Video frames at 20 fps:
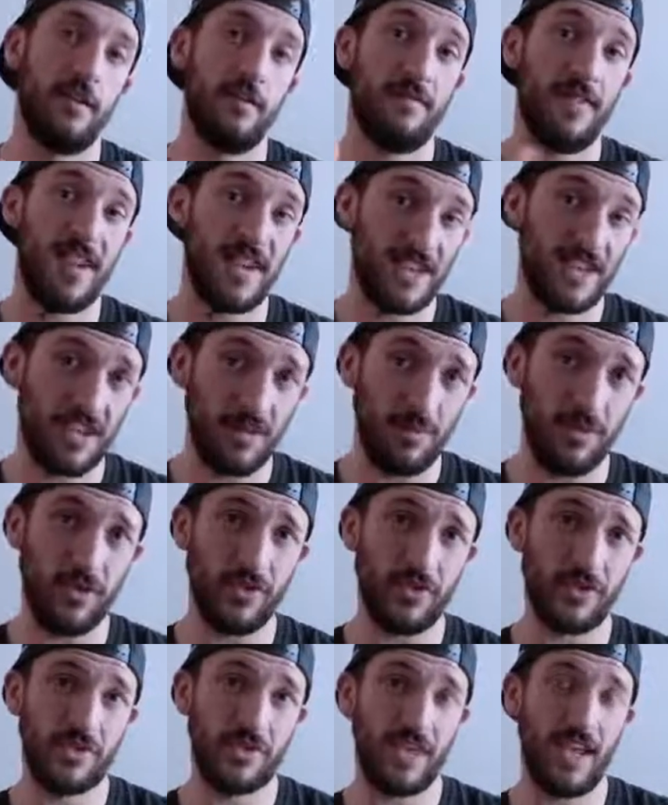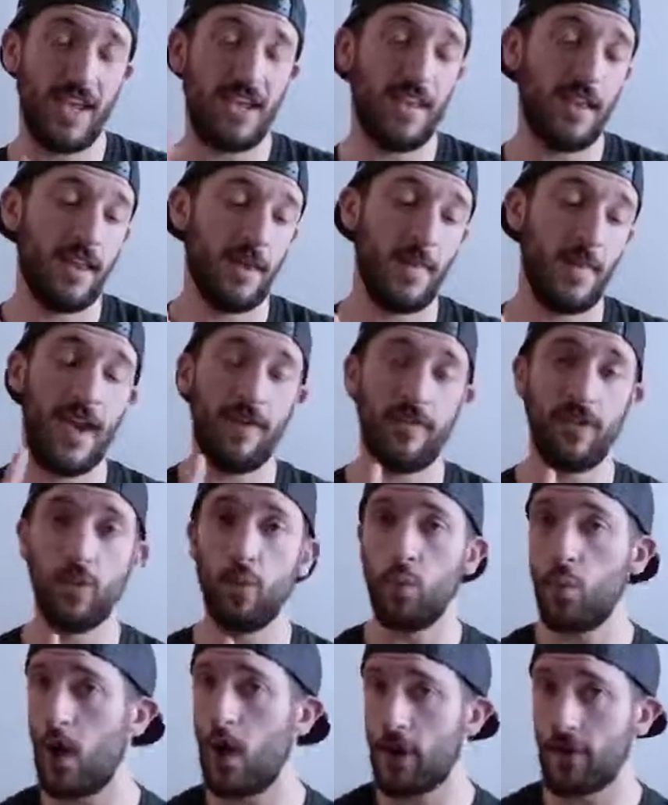vegetables, and then I'm
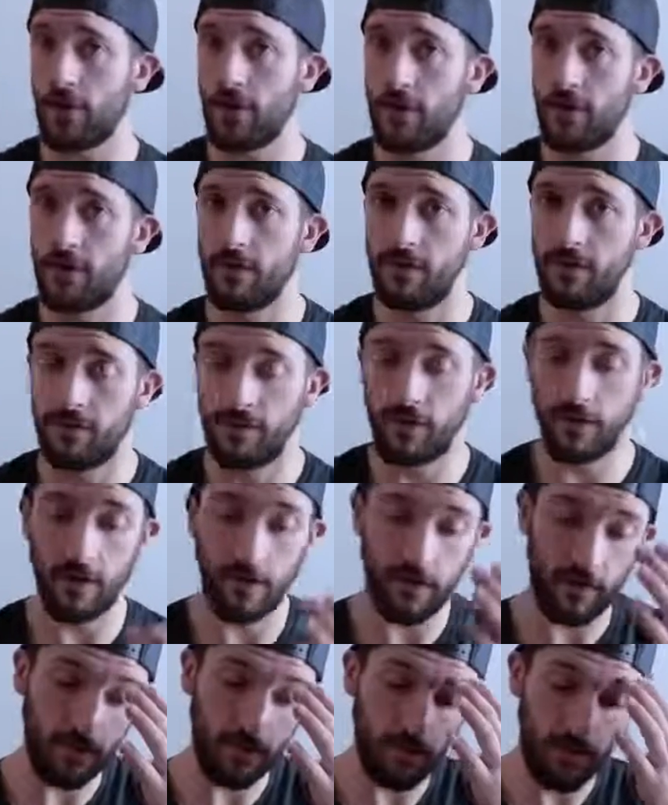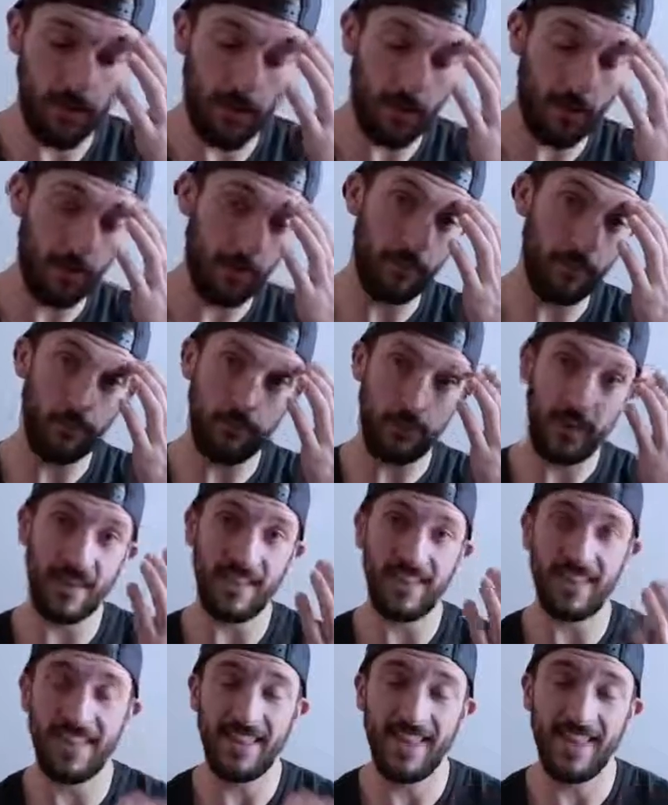having water for my